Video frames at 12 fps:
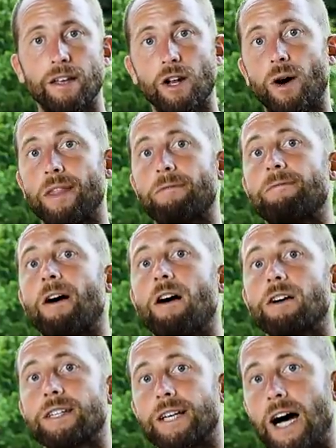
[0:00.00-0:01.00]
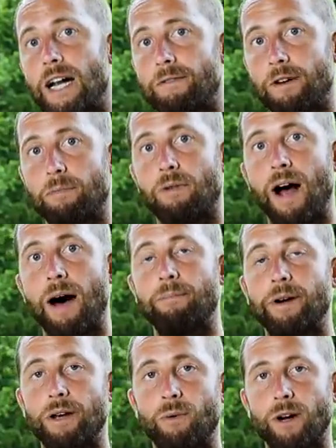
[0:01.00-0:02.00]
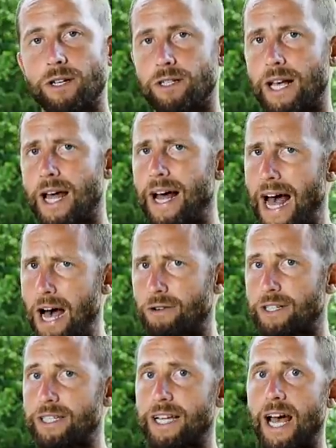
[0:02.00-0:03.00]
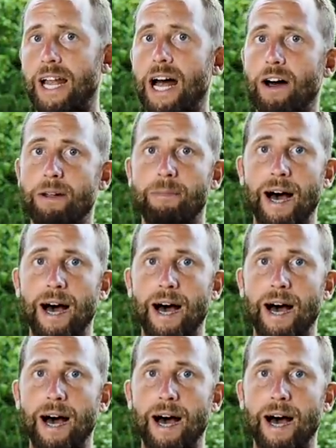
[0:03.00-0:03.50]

you know, on the far side of your property where it's kind of out of sight, out of